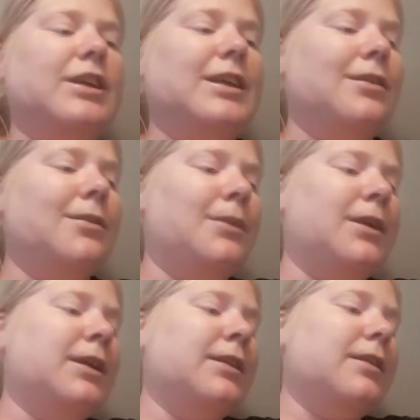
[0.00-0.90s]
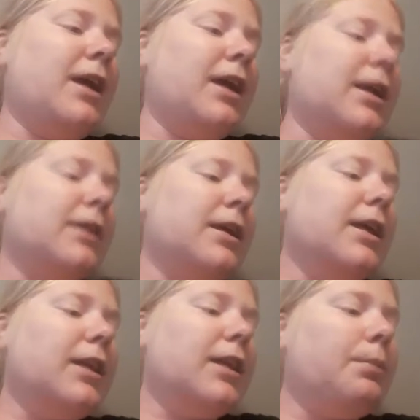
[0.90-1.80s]
kill me. Instead,
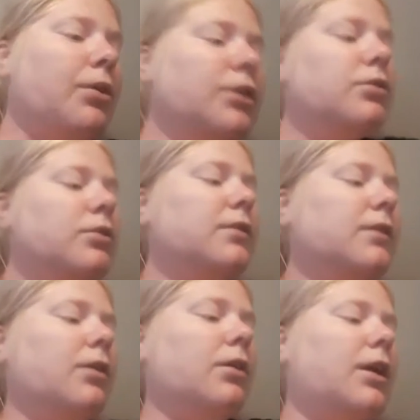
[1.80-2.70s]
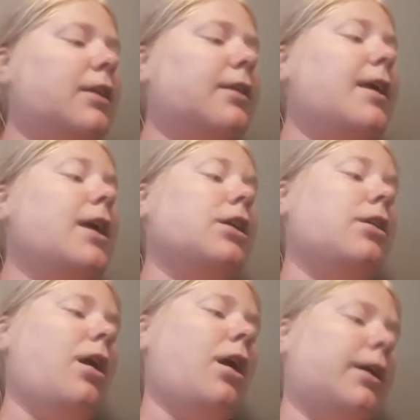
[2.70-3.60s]
they point to the staircase. Thank
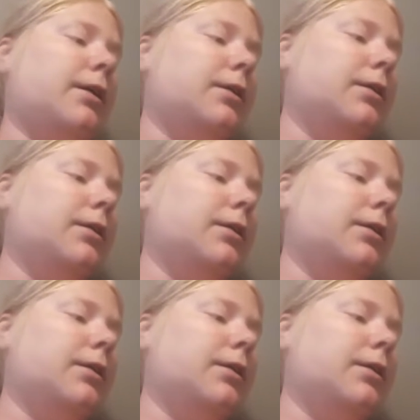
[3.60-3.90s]
God.